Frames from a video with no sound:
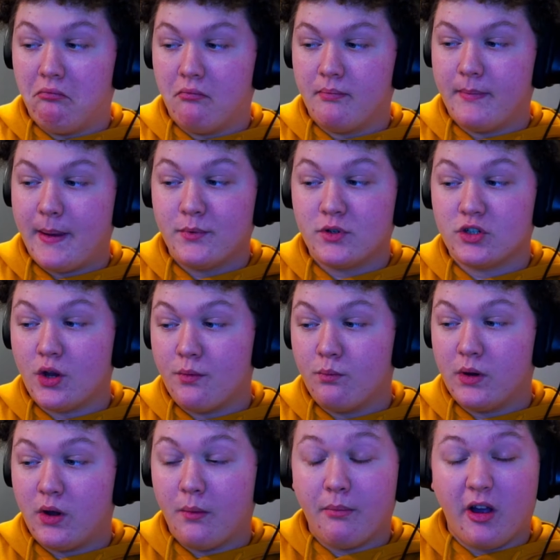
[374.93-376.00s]
Maybe we
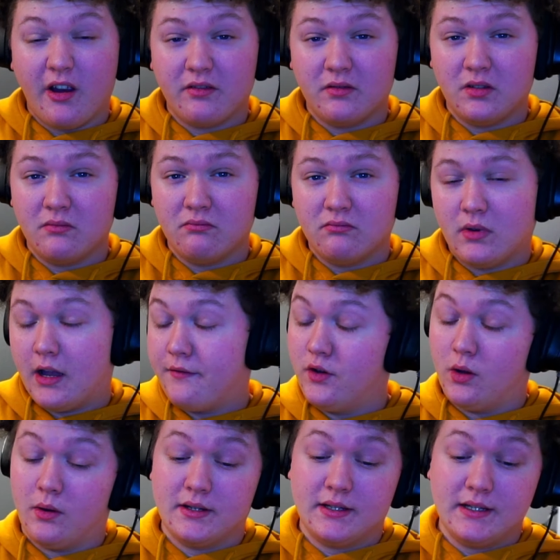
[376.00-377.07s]
don't buy from them? I have
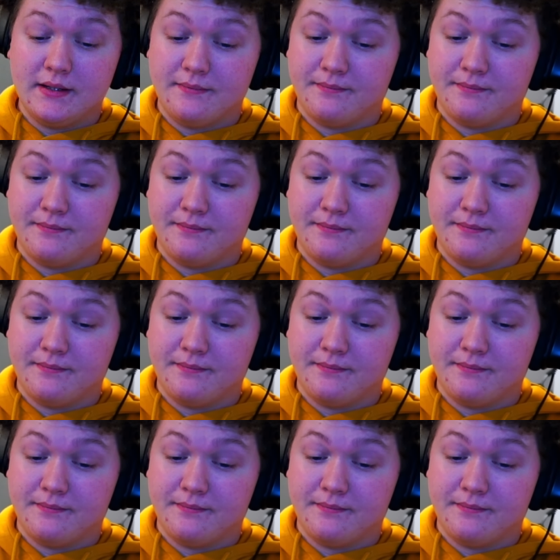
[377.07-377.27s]
no idea.